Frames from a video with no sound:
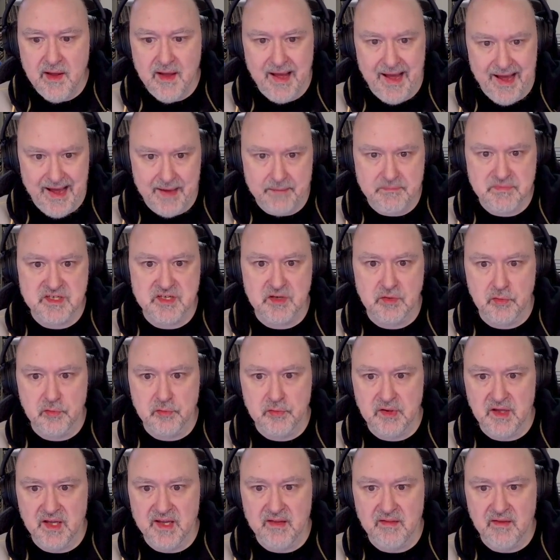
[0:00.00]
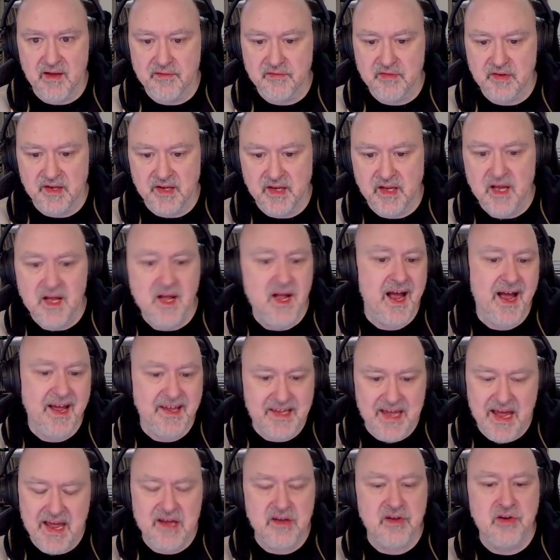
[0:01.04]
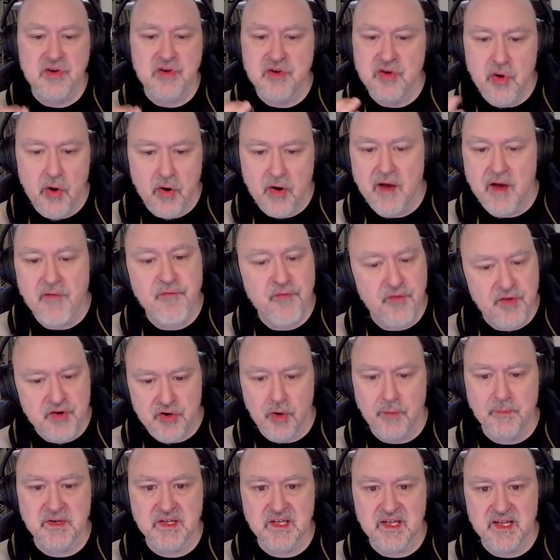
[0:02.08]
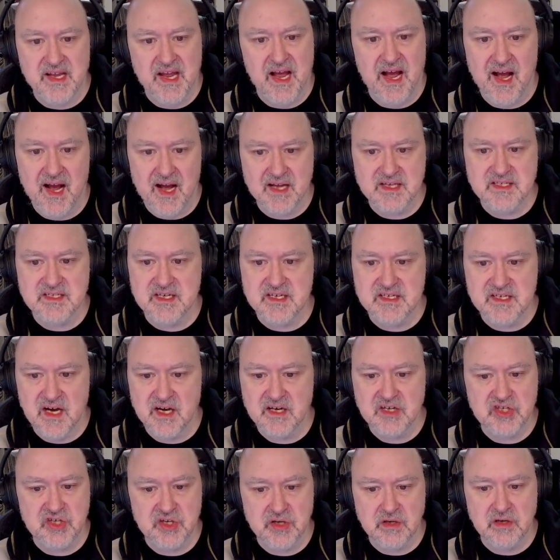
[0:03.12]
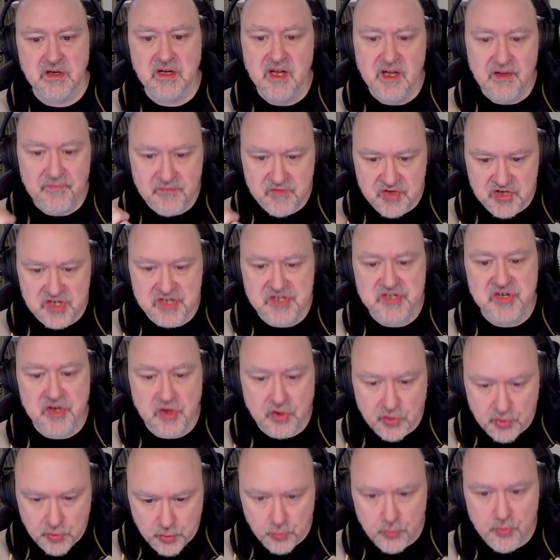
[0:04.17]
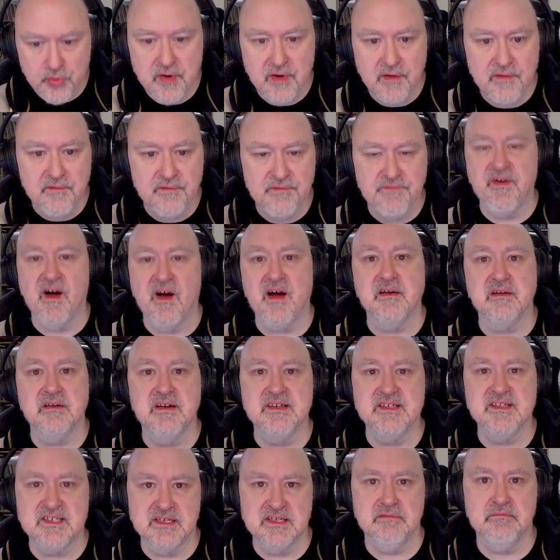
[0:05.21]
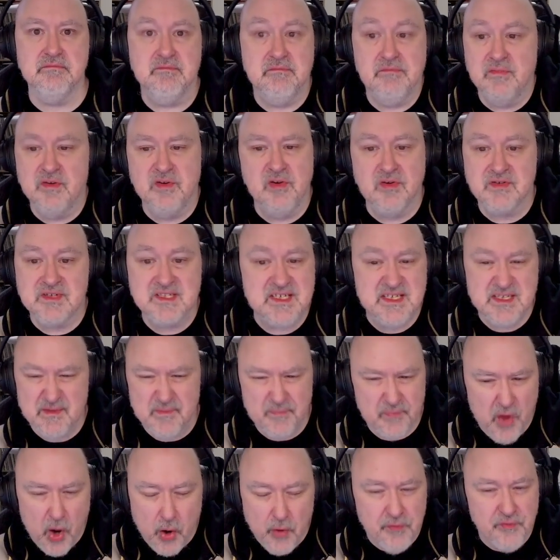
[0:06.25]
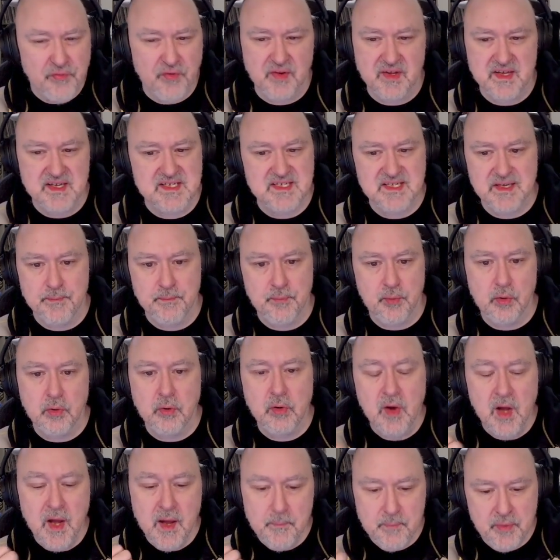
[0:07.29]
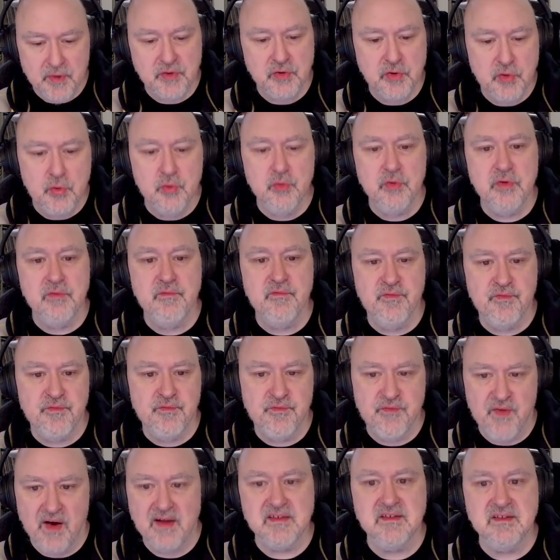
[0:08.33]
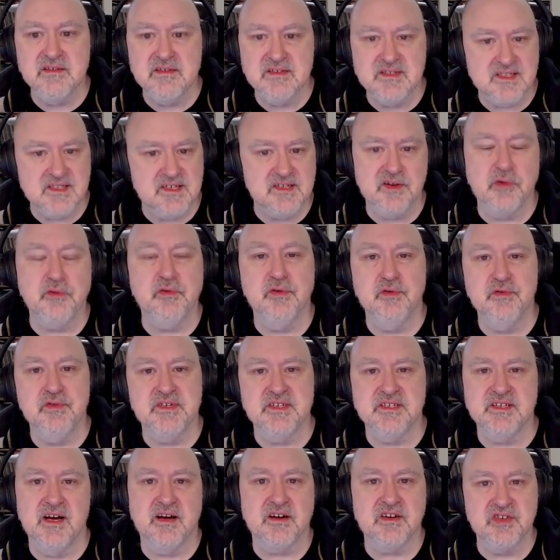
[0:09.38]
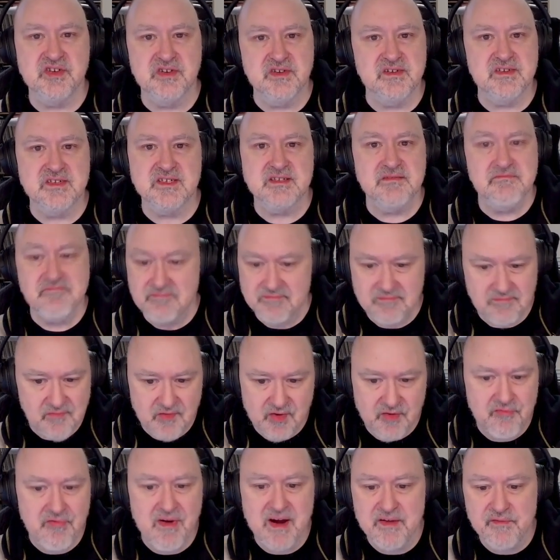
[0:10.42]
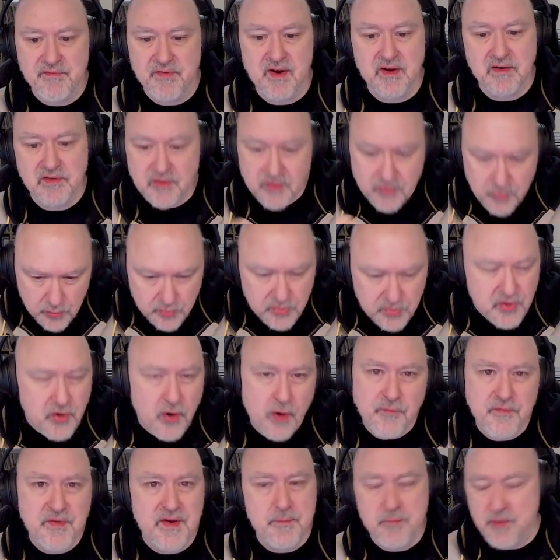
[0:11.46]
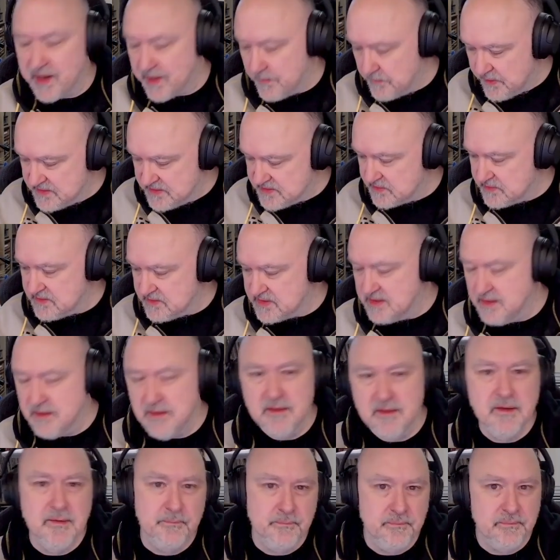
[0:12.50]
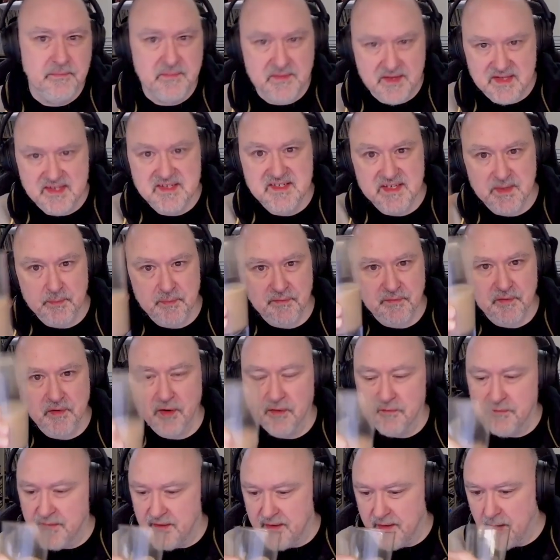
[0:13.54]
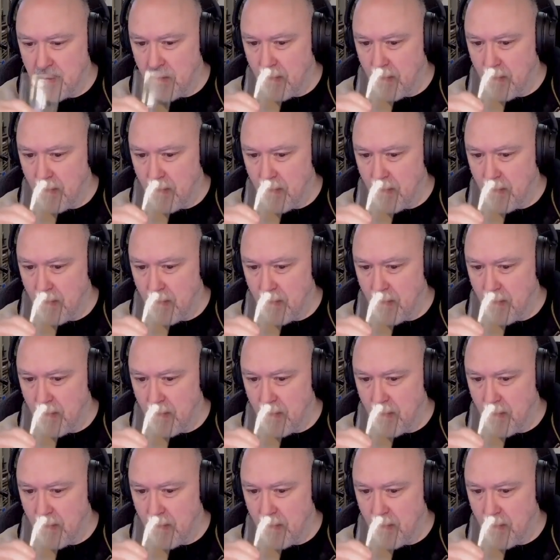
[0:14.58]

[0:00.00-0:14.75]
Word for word: Absolutely lovely. Again, not a phenomenally hard deduction, just good fun, not overly simple, but good fun Sudoku deductions. Great fun, good coffee break puzzles. Sip of coffee.